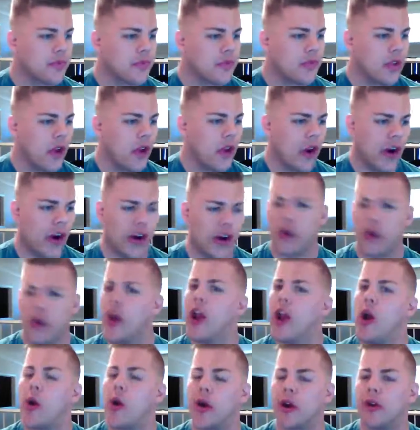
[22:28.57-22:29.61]
Or
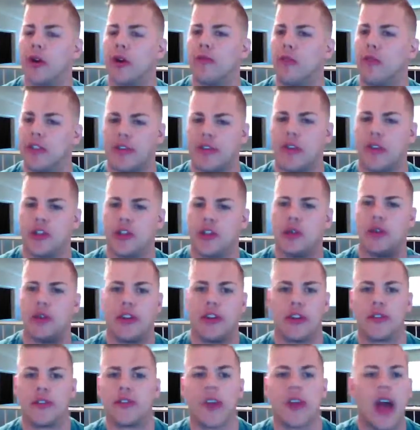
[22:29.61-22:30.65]
Grey Ogre, whichever of the two it
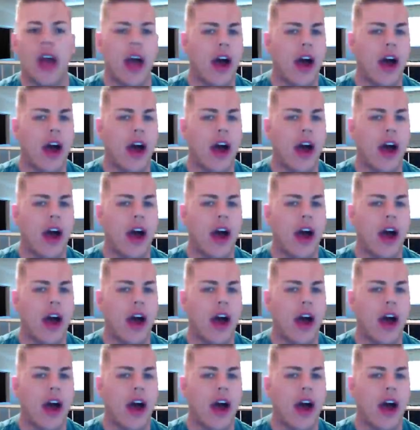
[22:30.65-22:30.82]
is.